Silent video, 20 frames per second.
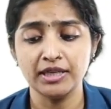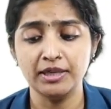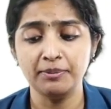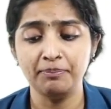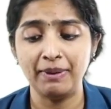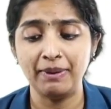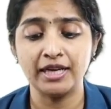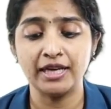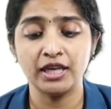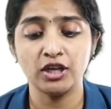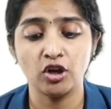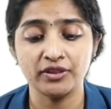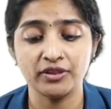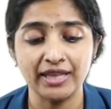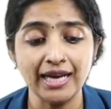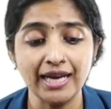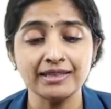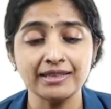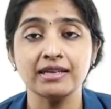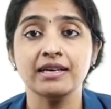Depending
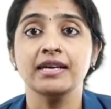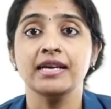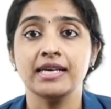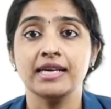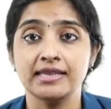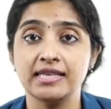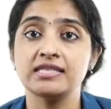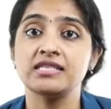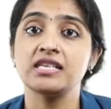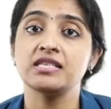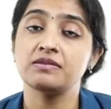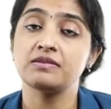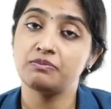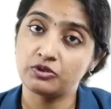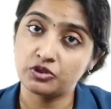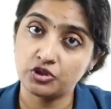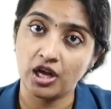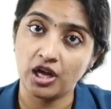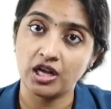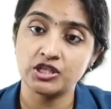on that, this is
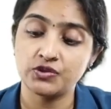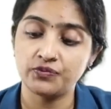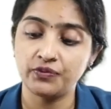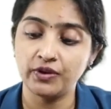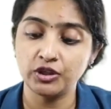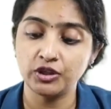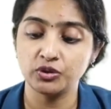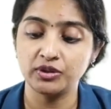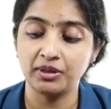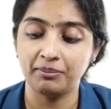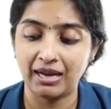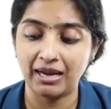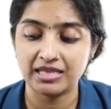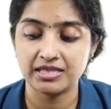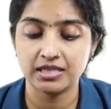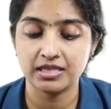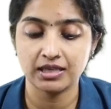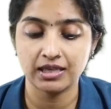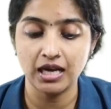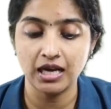transferred to the
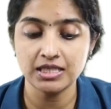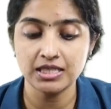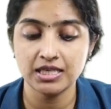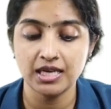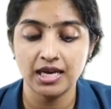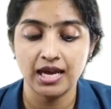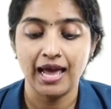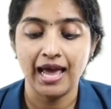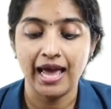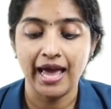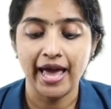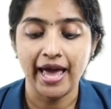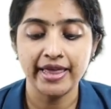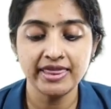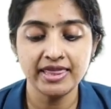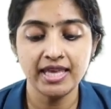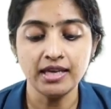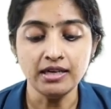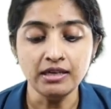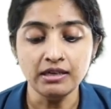master cast
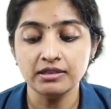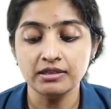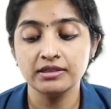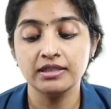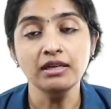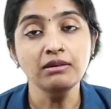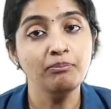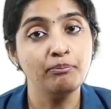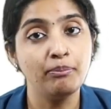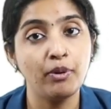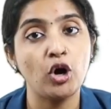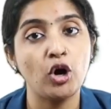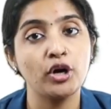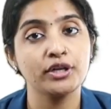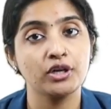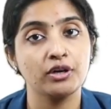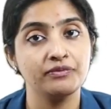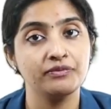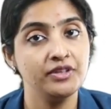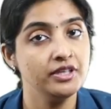and then the
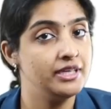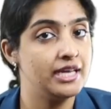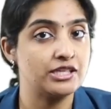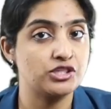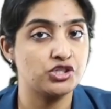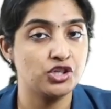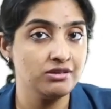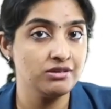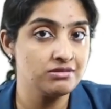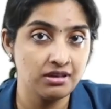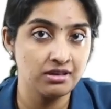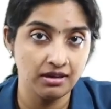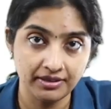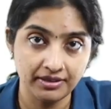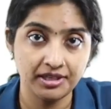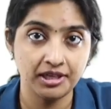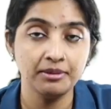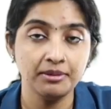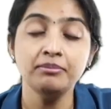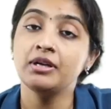border of the denture is
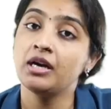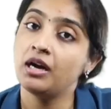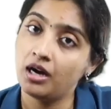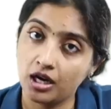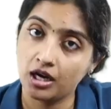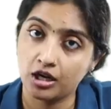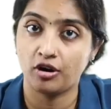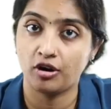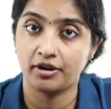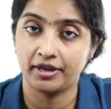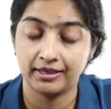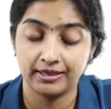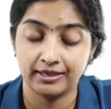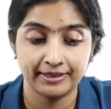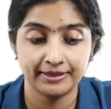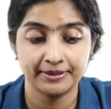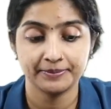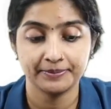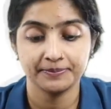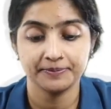trimmed
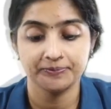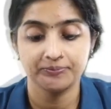accordingly.